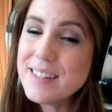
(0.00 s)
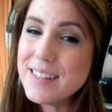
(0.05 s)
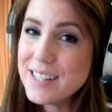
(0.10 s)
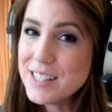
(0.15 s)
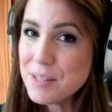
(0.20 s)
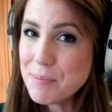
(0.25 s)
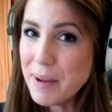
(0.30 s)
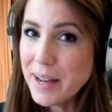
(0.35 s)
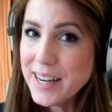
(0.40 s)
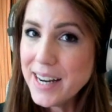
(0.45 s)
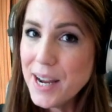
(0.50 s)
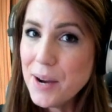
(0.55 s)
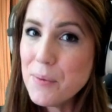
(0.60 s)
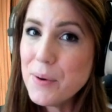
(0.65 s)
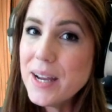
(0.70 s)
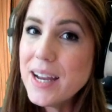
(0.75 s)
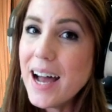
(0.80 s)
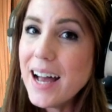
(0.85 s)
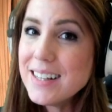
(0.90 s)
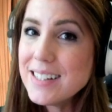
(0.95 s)
this Monday
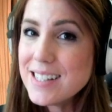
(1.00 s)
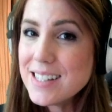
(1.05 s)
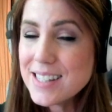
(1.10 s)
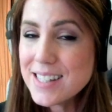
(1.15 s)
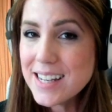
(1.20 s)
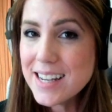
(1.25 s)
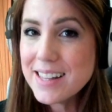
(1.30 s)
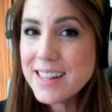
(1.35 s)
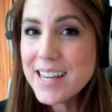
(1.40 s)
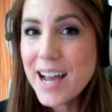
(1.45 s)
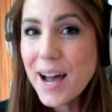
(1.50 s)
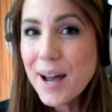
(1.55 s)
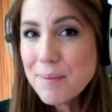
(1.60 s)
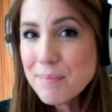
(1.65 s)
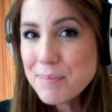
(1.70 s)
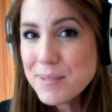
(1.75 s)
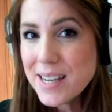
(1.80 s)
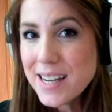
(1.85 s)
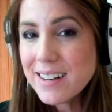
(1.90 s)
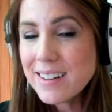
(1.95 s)
we got to see the
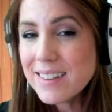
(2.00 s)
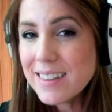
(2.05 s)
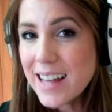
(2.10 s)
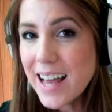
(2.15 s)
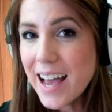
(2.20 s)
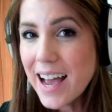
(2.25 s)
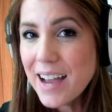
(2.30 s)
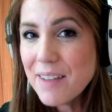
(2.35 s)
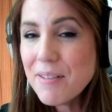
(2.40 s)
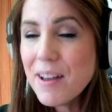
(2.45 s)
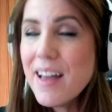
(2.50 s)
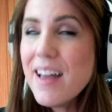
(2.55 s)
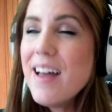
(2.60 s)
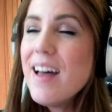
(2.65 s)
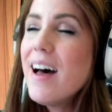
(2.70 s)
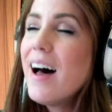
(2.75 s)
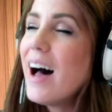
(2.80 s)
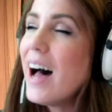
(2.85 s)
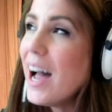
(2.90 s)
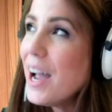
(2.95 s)
update live.
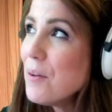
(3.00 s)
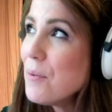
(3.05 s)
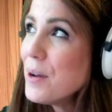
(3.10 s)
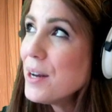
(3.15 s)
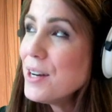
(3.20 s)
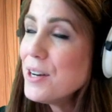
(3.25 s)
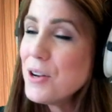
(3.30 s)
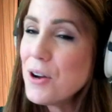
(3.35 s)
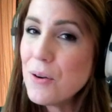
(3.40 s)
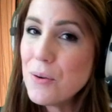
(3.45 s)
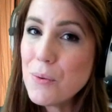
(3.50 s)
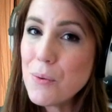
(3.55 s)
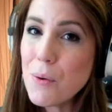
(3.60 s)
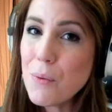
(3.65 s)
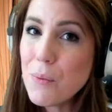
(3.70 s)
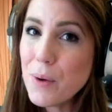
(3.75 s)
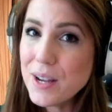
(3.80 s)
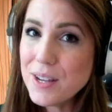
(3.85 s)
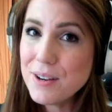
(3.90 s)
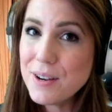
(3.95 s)
I want to know
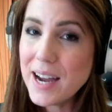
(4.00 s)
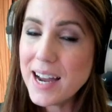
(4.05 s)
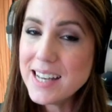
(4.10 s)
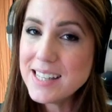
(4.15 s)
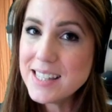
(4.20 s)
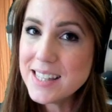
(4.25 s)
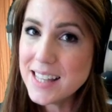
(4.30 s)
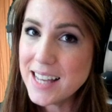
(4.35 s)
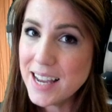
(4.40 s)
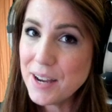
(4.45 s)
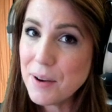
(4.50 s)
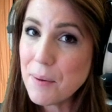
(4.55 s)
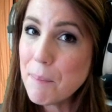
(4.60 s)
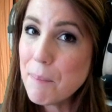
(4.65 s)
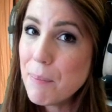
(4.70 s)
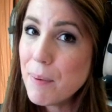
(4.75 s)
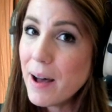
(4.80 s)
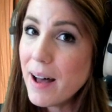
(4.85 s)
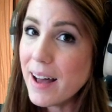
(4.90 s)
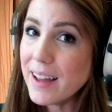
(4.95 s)
what you guys think,
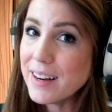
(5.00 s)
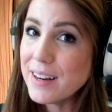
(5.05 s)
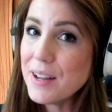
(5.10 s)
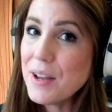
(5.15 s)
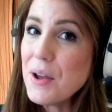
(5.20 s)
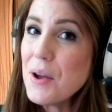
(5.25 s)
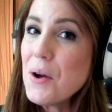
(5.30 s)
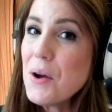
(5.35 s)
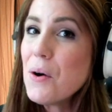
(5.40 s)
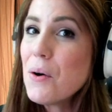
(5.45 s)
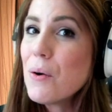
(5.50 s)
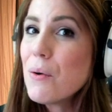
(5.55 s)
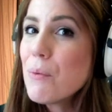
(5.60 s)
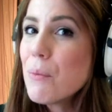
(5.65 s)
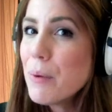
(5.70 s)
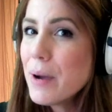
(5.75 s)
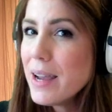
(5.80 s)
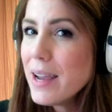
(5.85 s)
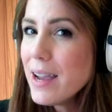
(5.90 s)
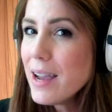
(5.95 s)
but
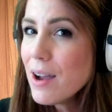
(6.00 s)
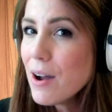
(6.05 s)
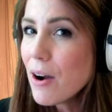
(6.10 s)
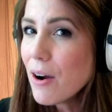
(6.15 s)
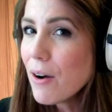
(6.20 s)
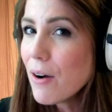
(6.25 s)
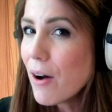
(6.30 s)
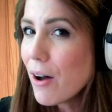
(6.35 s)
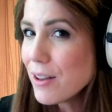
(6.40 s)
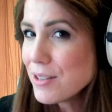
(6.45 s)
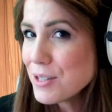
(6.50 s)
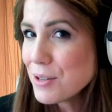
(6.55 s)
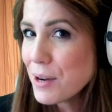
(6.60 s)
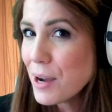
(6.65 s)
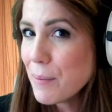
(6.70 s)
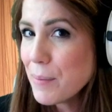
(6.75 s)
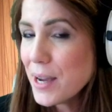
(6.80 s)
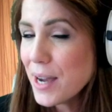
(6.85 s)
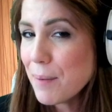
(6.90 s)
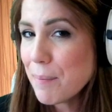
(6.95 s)
we are also
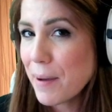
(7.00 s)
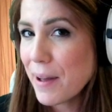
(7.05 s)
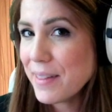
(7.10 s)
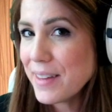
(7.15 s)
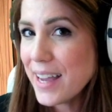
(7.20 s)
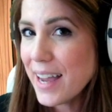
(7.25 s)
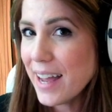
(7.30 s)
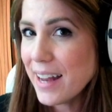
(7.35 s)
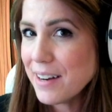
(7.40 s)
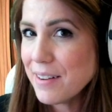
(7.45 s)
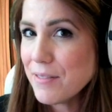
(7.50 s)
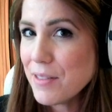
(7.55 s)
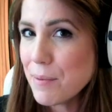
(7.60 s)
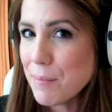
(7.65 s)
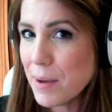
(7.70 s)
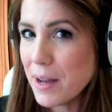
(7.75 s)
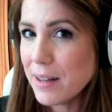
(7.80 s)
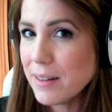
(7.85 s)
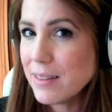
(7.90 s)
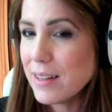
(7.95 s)
coming up on the end of the
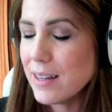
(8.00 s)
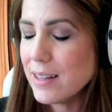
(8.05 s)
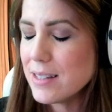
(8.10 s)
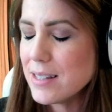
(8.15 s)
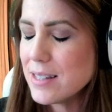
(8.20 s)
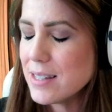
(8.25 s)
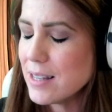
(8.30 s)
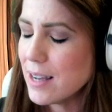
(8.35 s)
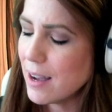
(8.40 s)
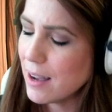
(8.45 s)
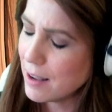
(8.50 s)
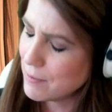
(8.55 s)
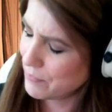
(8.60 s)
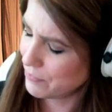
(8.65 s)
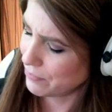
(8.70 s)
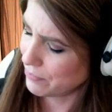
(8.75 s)
month. It's uh,